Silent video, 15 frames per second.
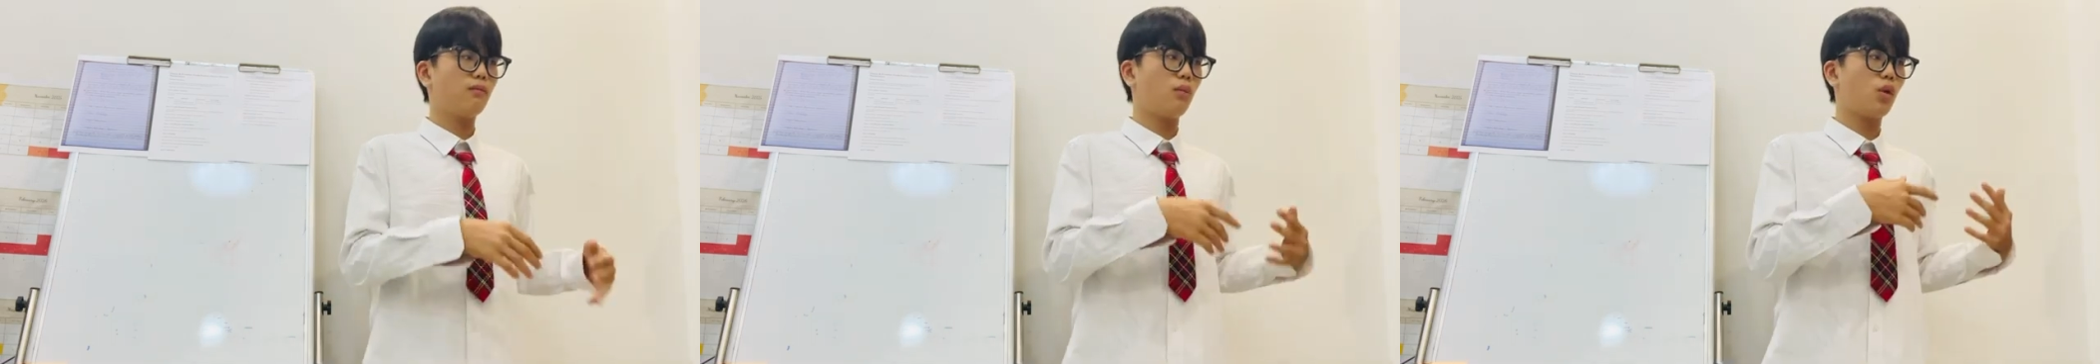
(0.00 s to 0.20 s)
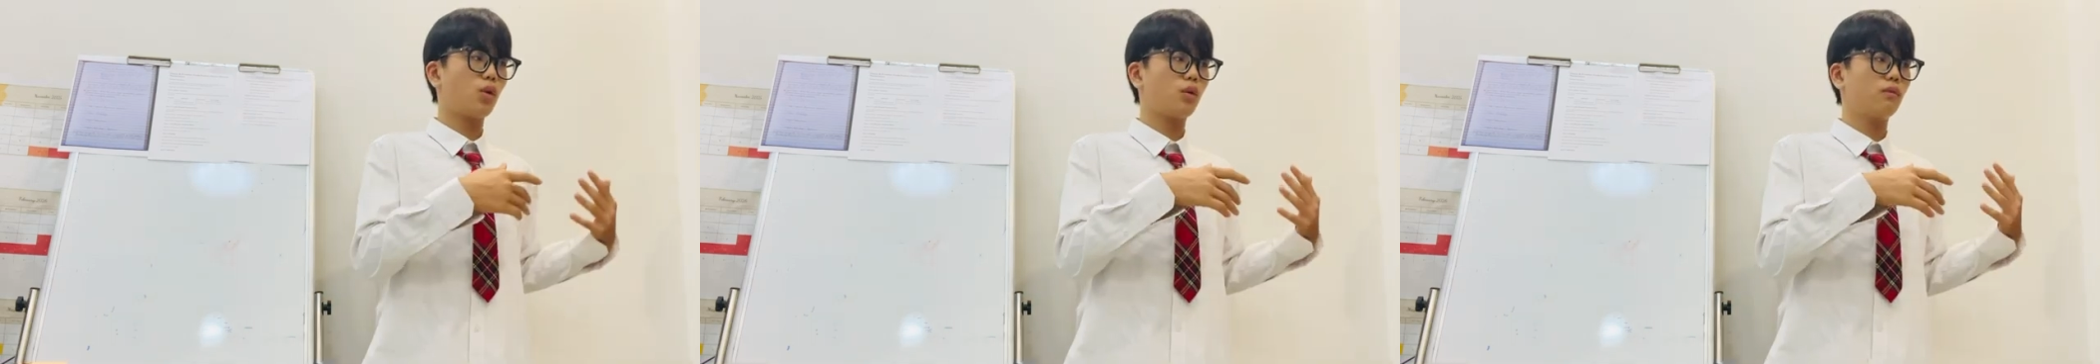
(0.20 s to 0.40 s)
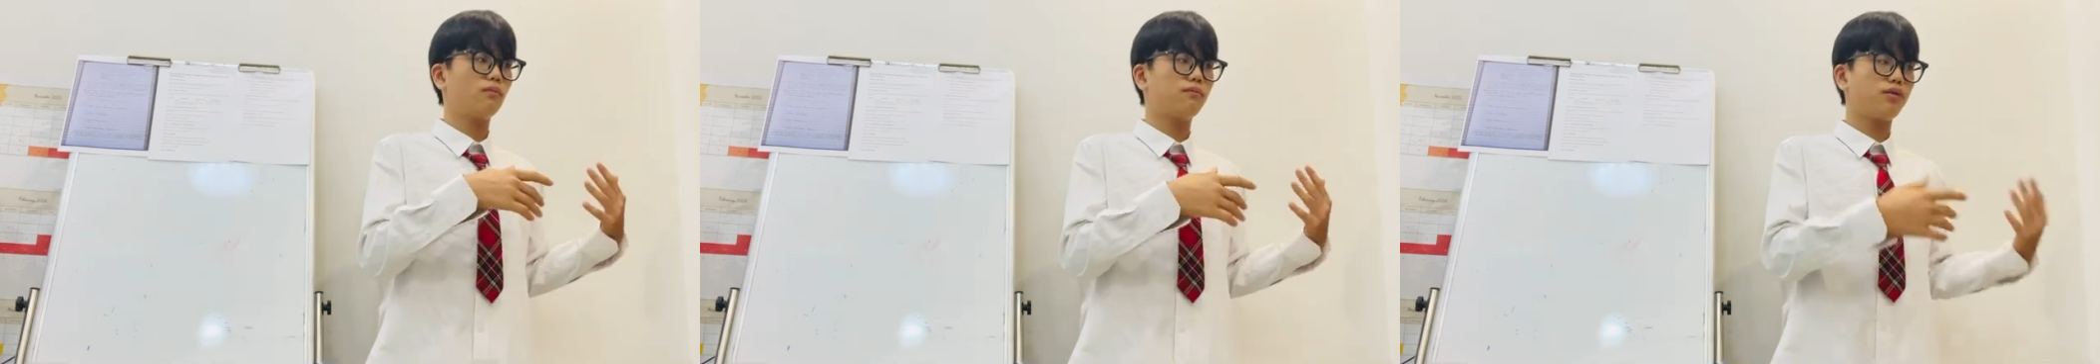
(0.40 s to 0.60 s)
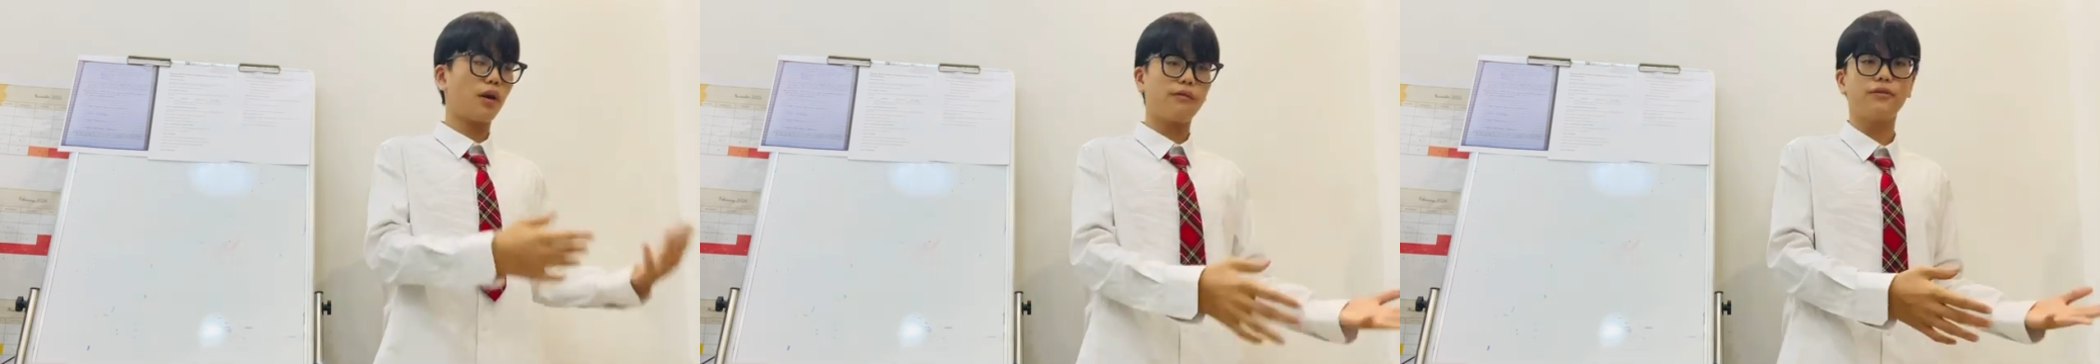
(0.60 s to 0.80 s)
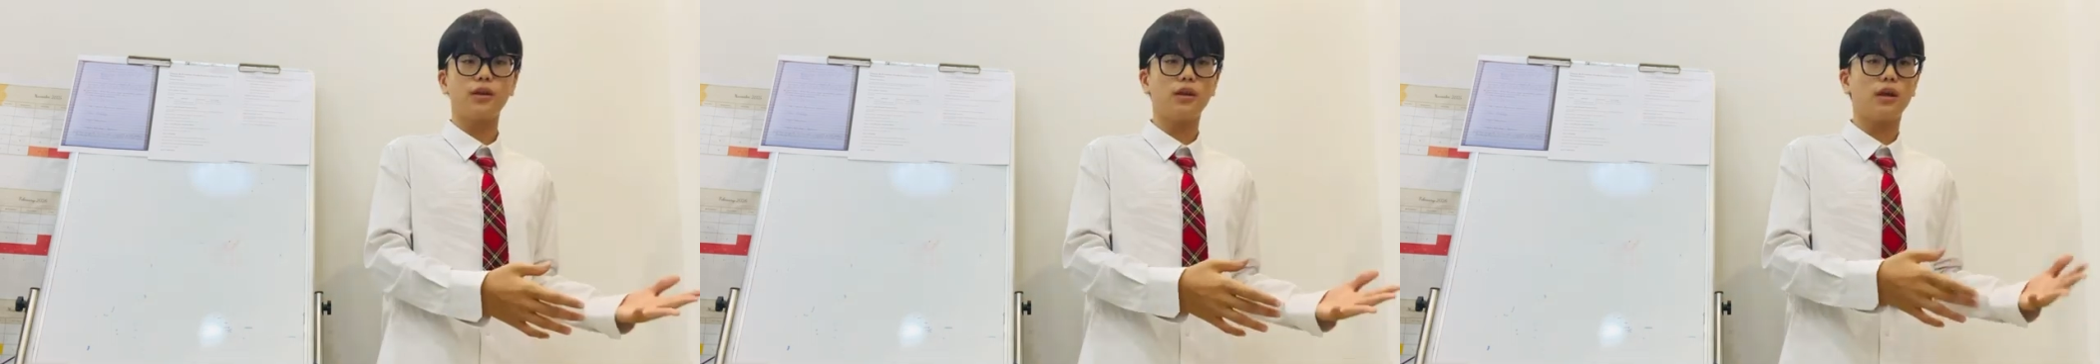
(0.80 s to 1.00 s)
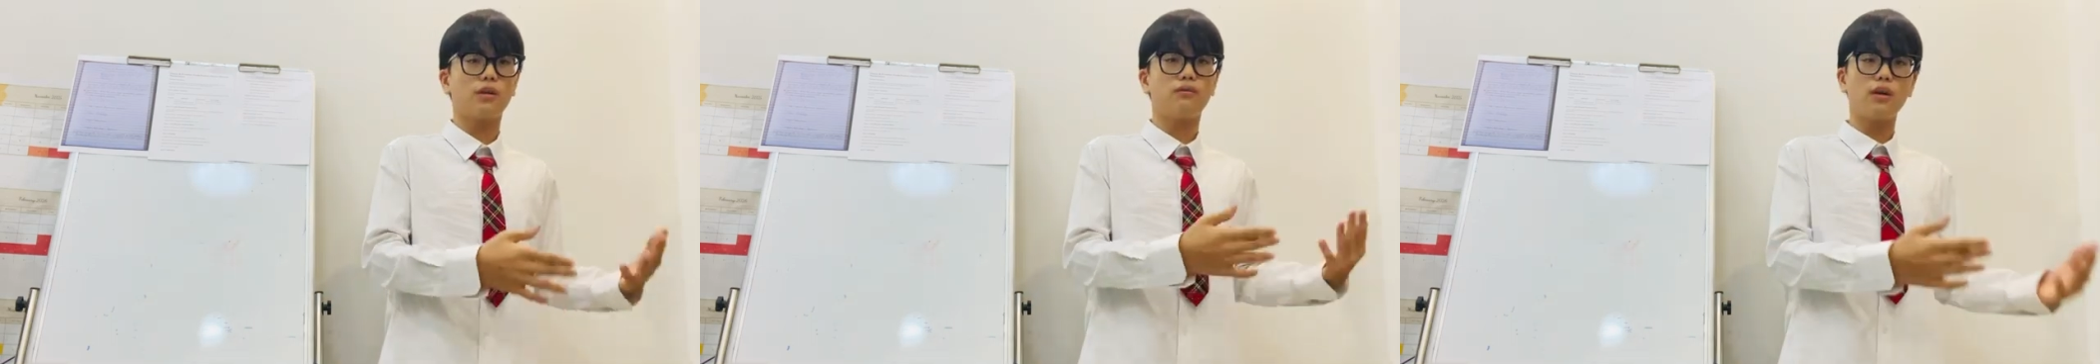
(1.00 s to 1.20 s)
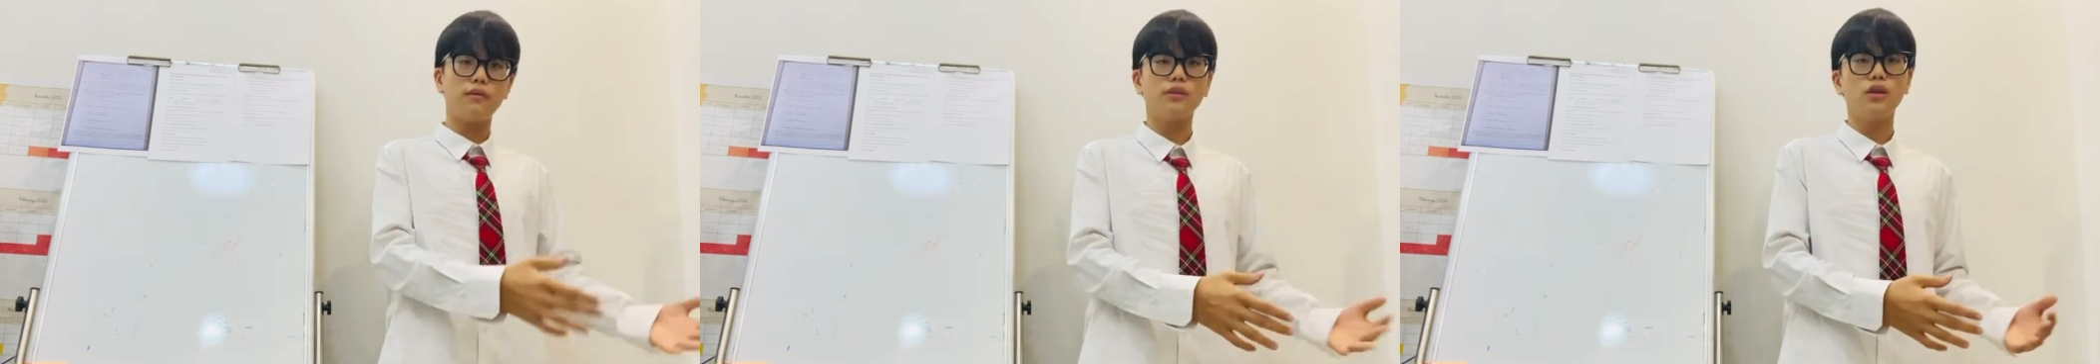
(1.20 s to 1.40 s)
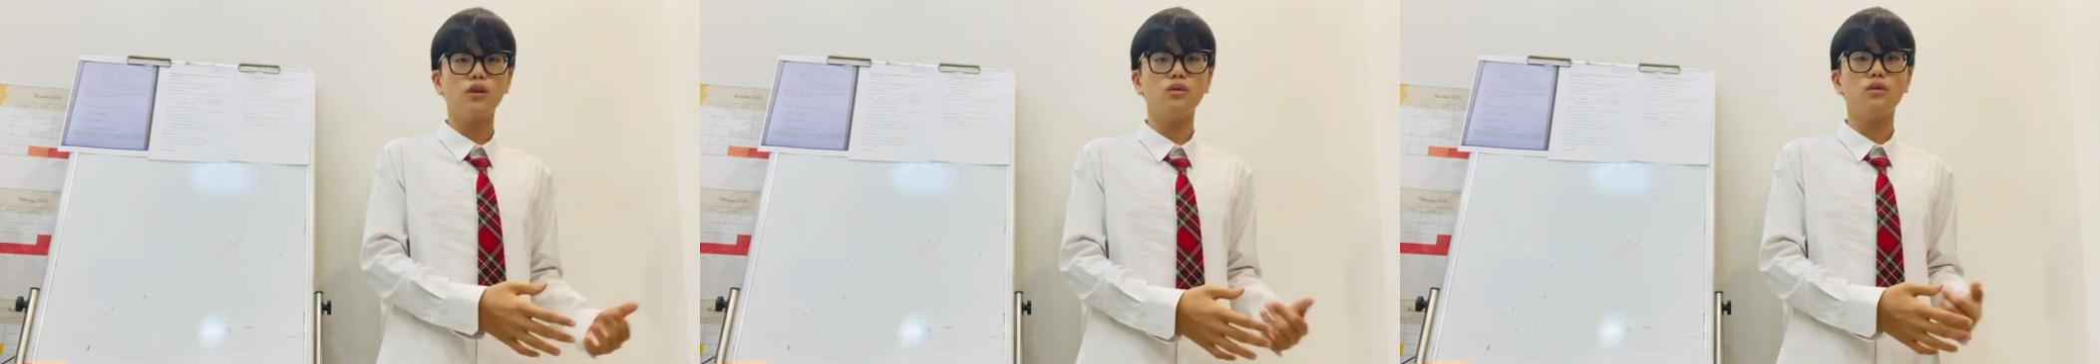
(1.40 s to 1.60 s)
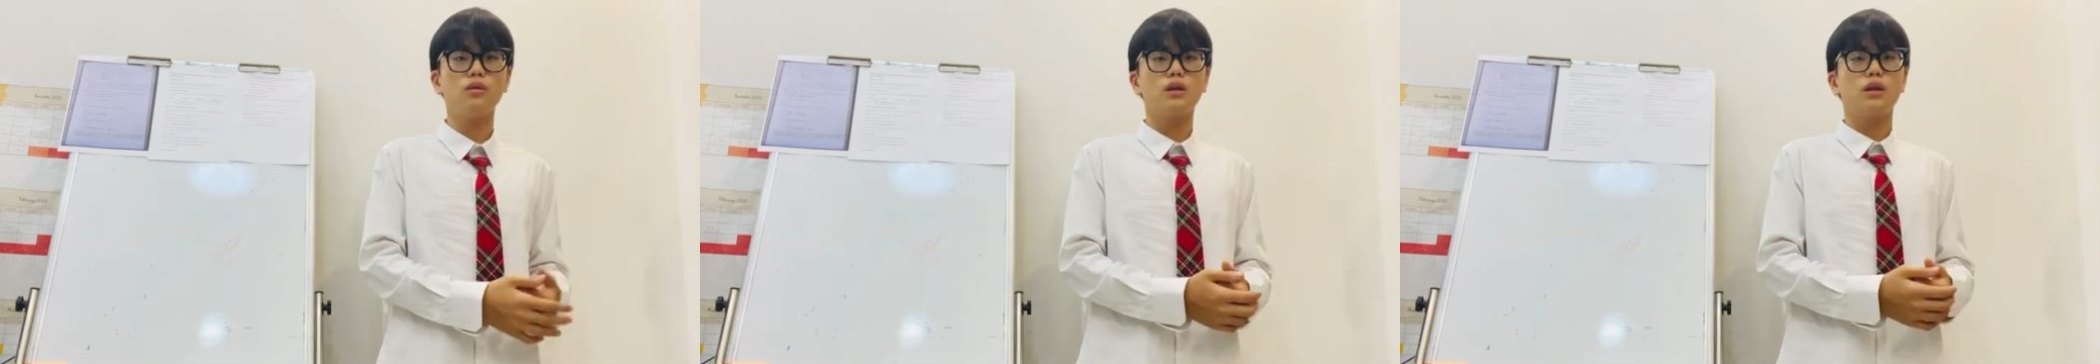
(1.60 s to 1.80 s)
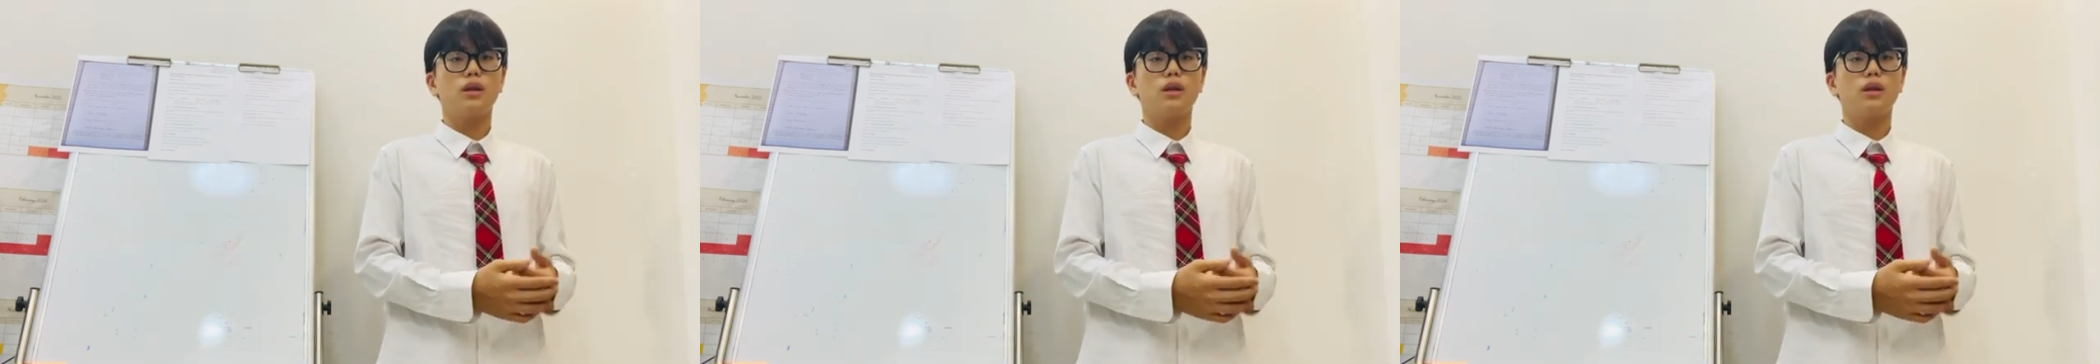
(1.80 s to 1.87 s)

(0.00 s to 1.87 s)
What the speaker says: more profit and revenue